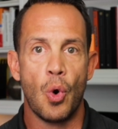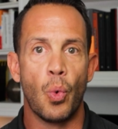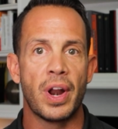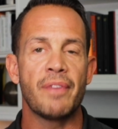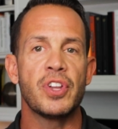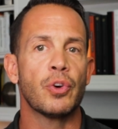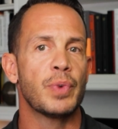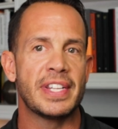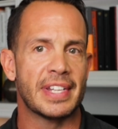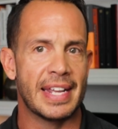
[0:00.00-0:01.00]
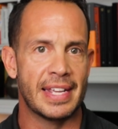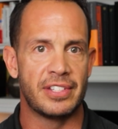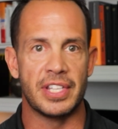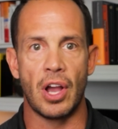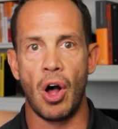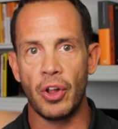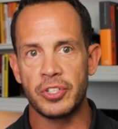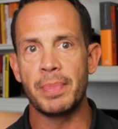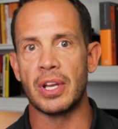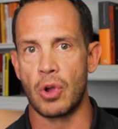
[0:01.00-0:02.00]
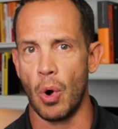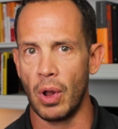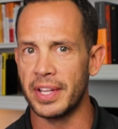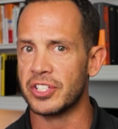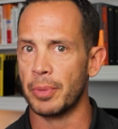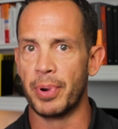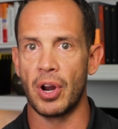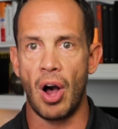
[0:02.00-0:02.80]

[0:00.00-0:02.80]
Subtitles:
Whatever your reason is, the ultimate goal is to put